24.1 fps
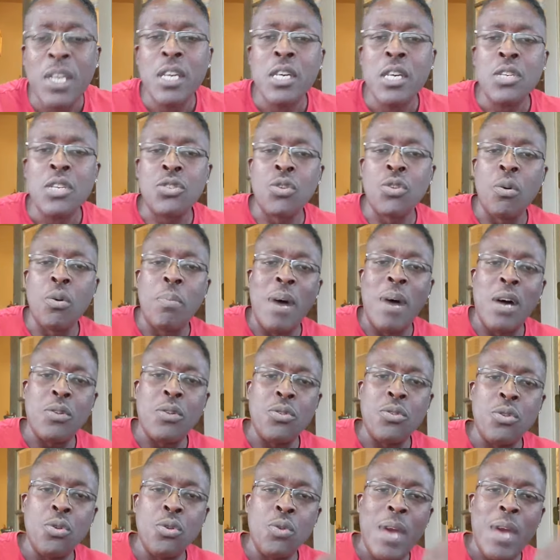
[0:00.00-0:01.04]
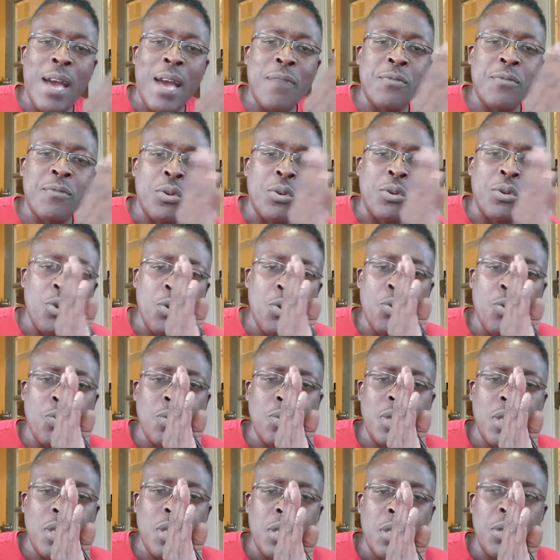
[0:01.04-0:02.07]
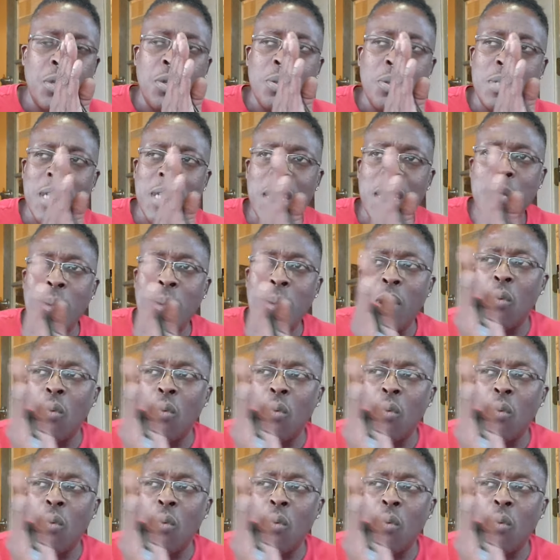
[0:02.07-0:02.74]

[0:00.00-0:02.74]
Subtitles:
So about noon, afternoon, you know what I'm saying? About